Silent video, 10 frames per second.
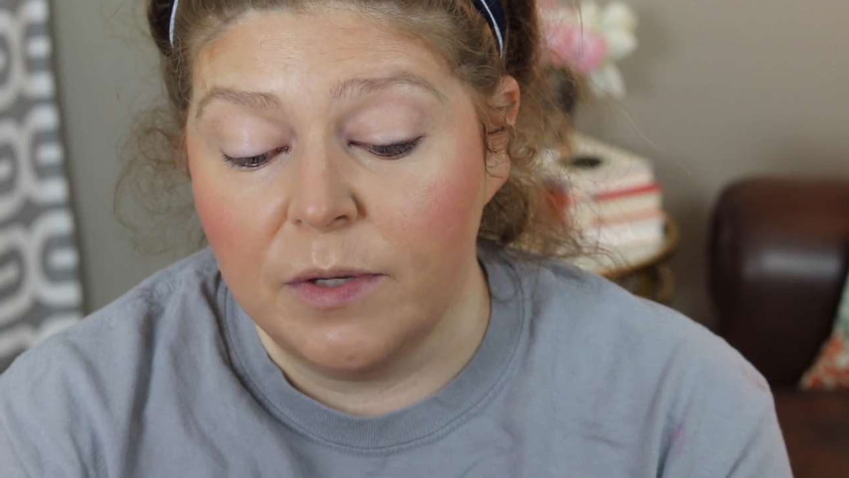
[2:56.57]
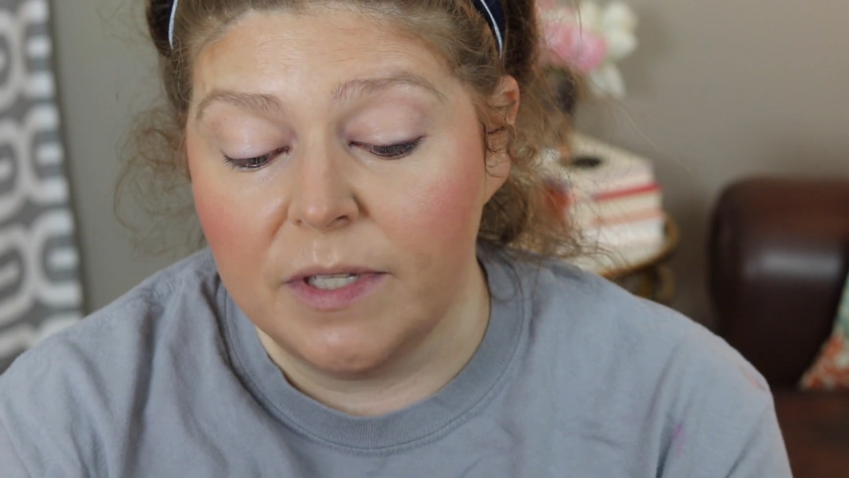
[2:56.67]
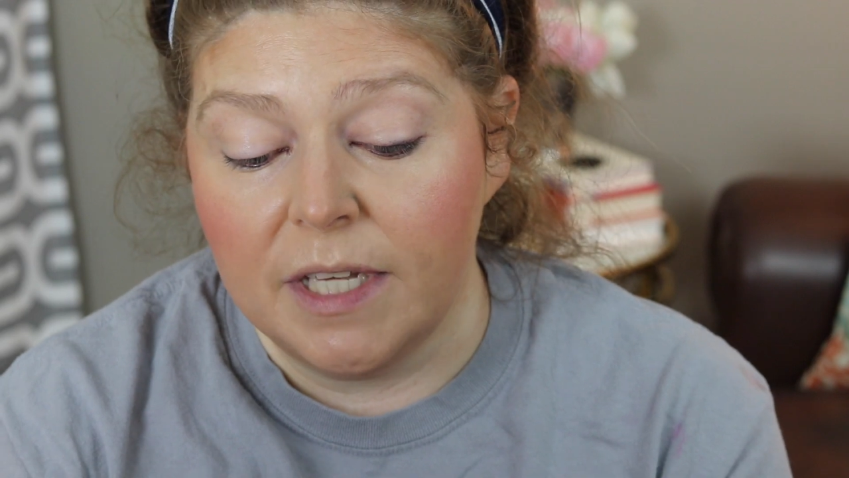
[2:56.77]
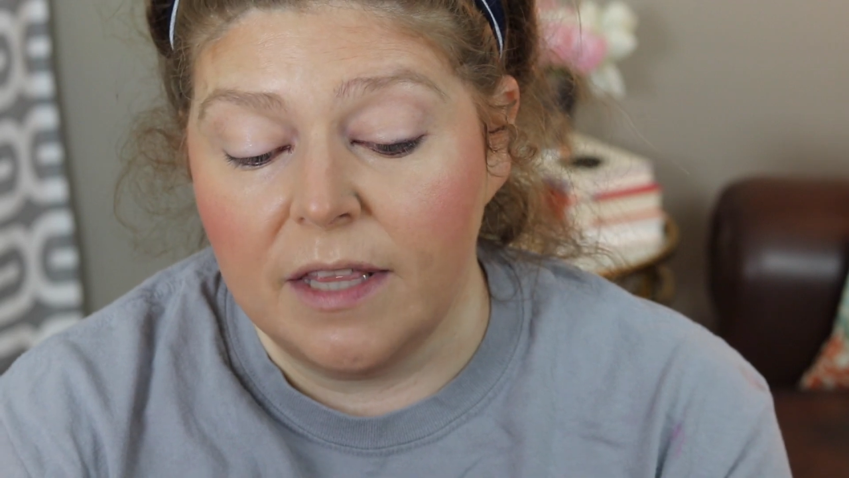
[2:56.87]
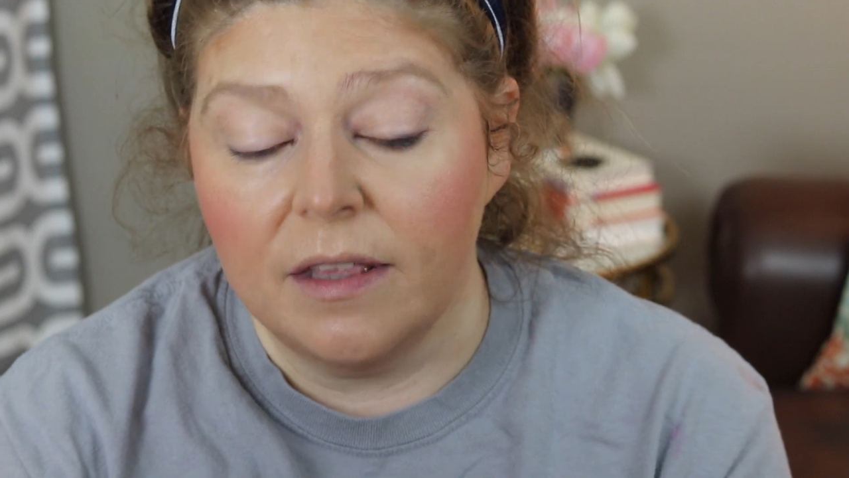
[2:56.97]

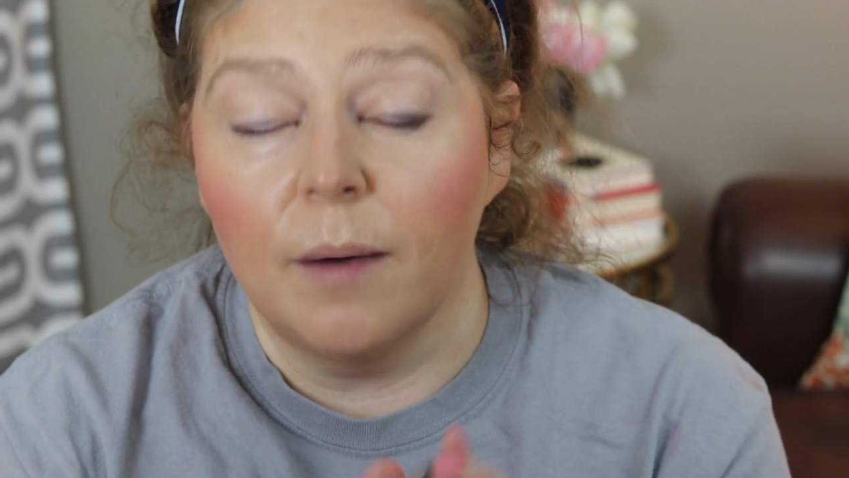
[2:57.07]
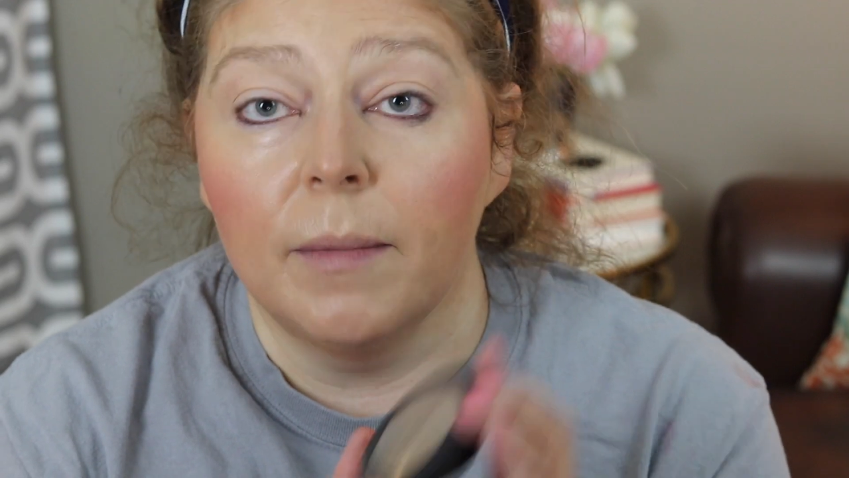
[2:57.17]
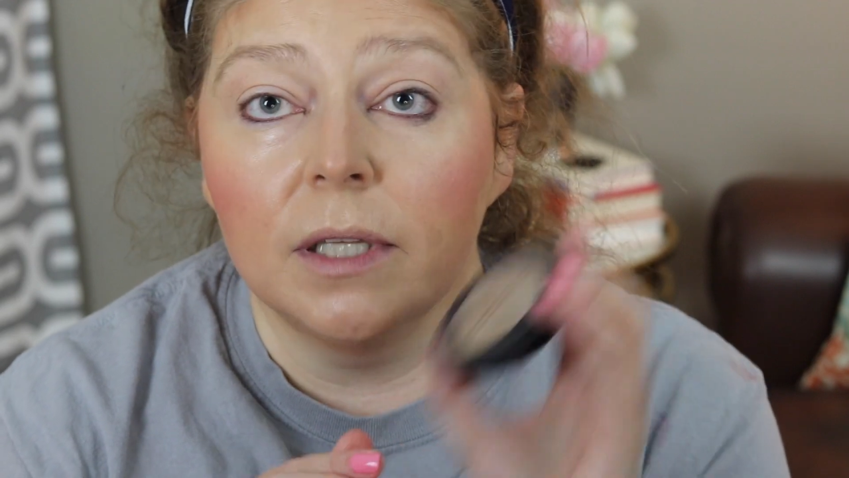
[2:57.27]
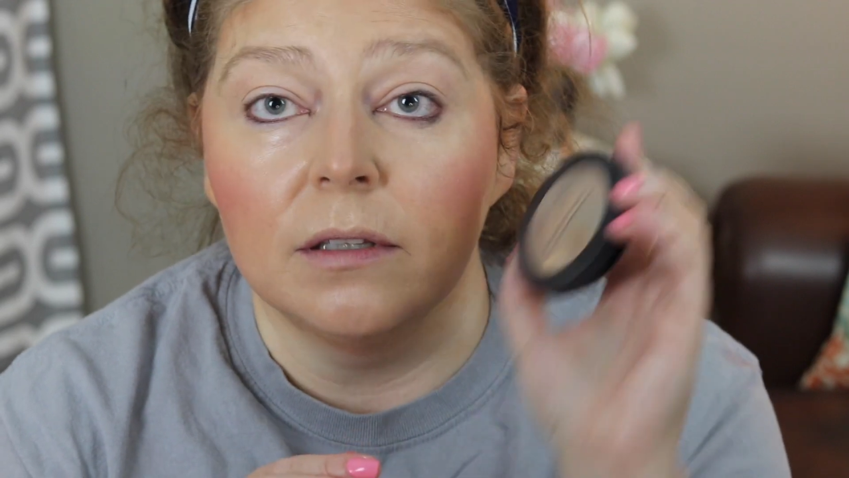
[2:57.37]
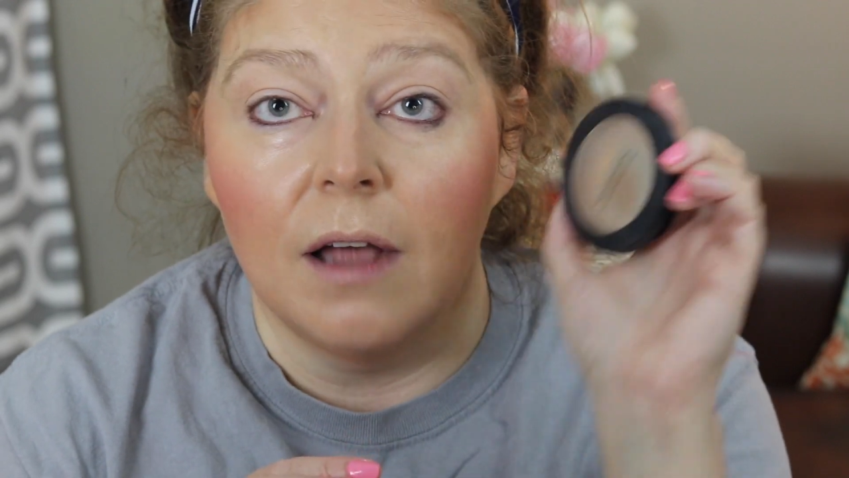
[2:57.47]
using the
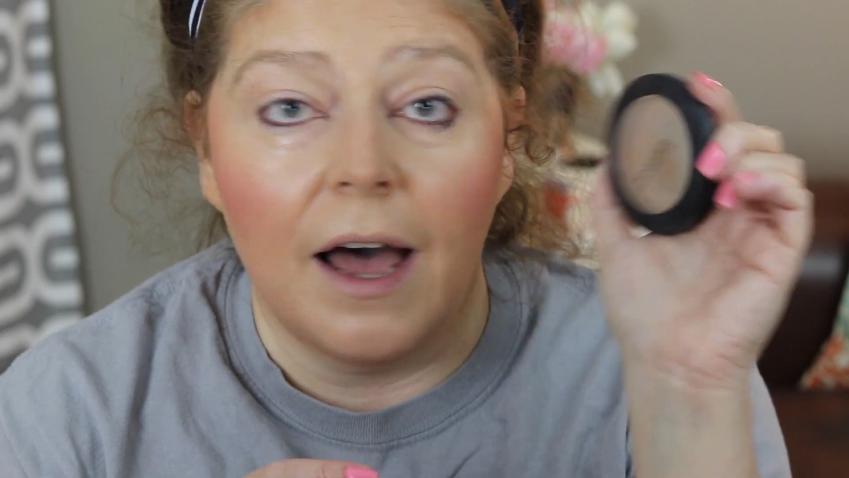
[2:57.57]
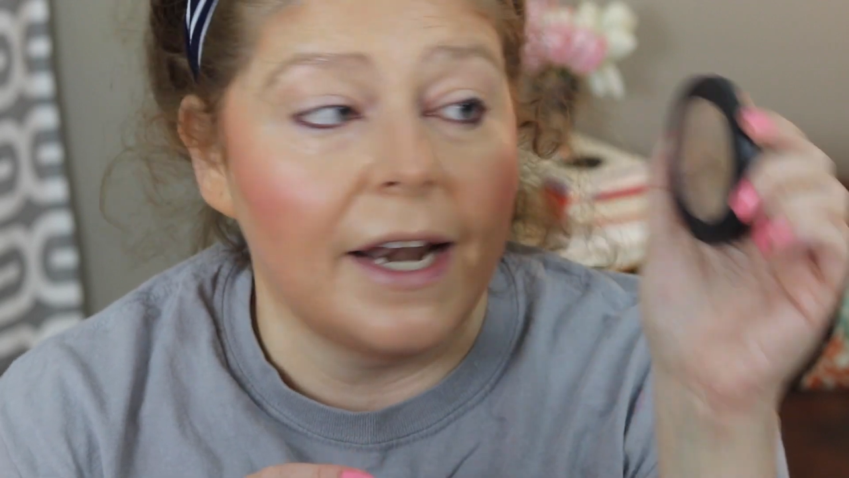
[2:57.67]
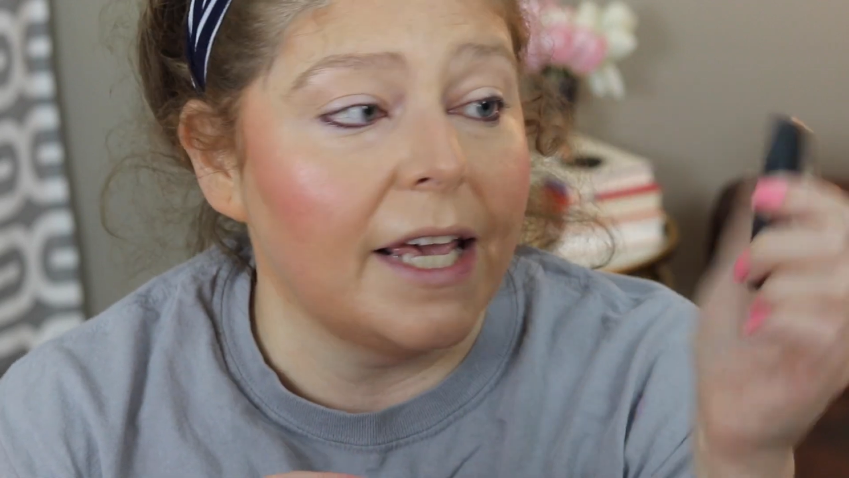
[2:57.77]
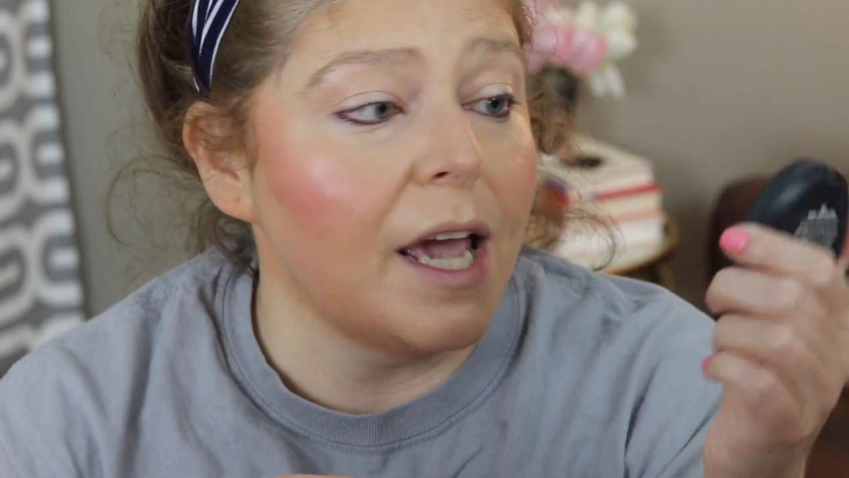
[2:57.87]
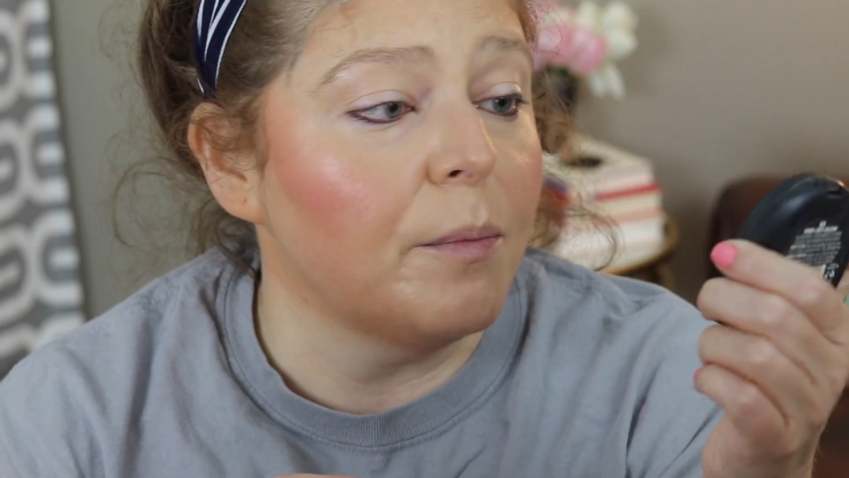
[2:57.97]

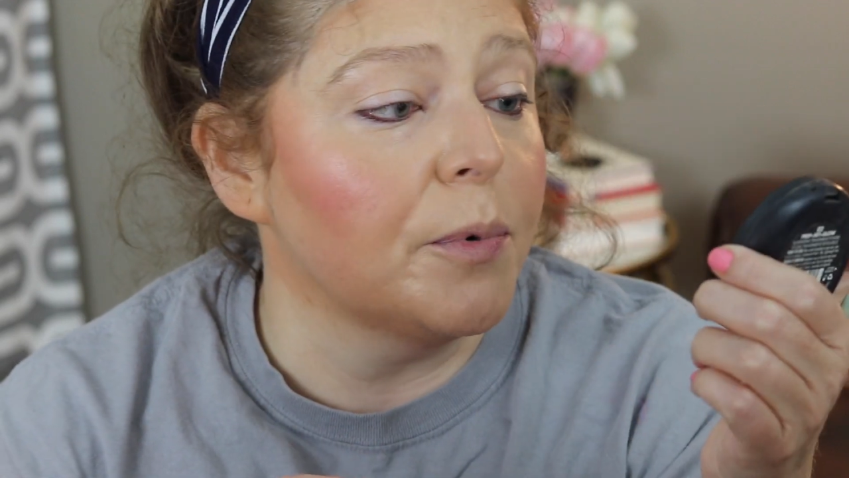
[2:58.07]
Milani